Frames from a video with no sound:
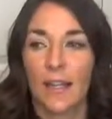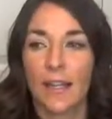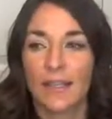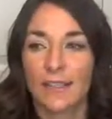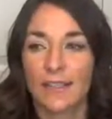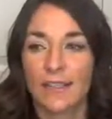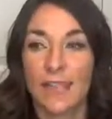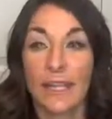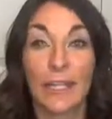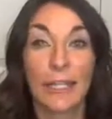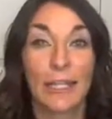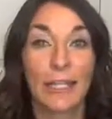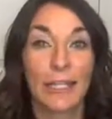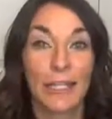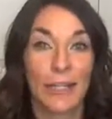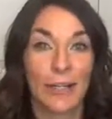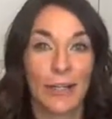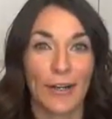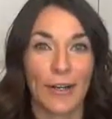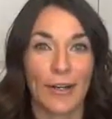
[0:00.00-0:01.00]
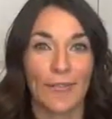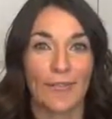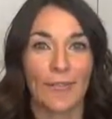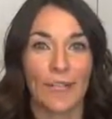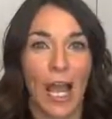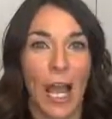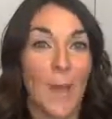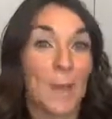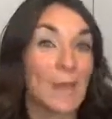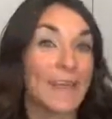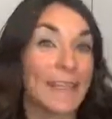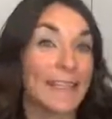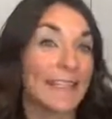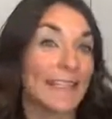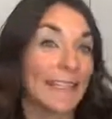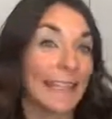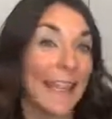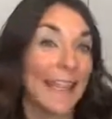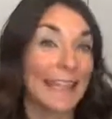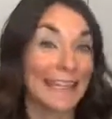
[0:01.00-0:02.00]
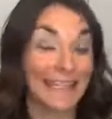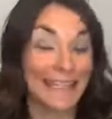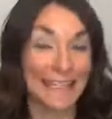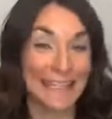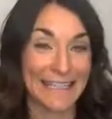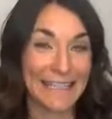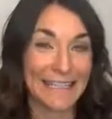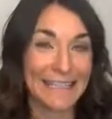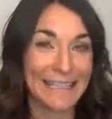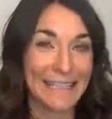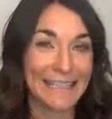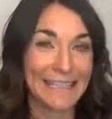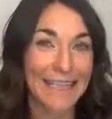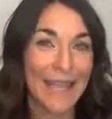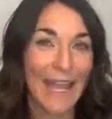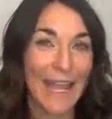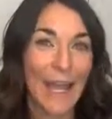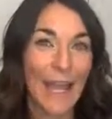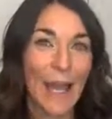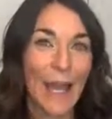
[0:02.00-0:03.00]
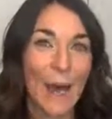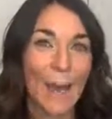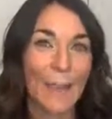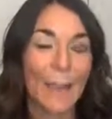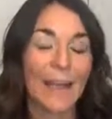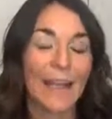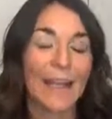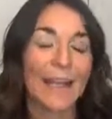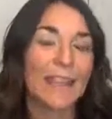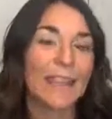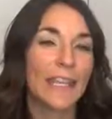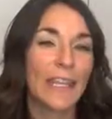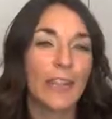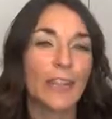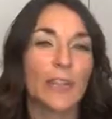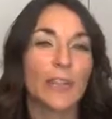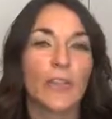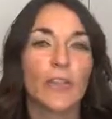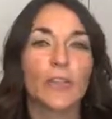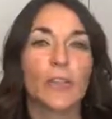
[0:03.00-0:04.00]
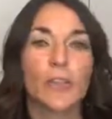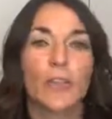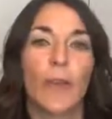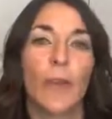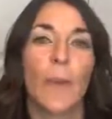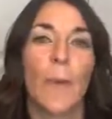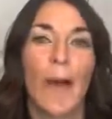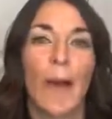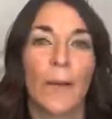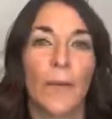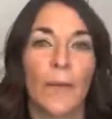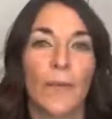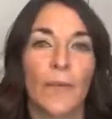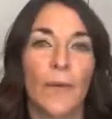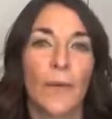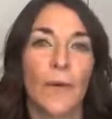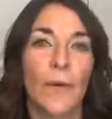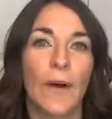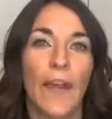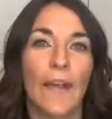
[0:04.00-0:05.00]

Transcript: stayed clear of topics like these, but I think that they're so powerful.